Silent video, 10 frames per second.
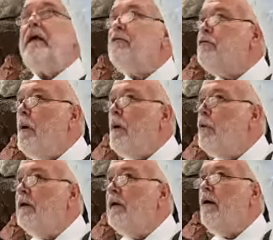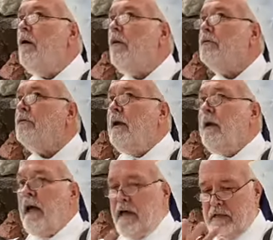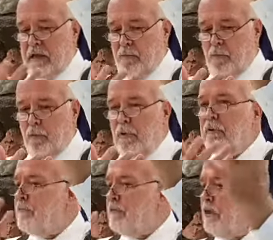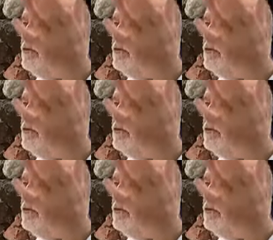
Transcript: is somewhere else, and then we're given the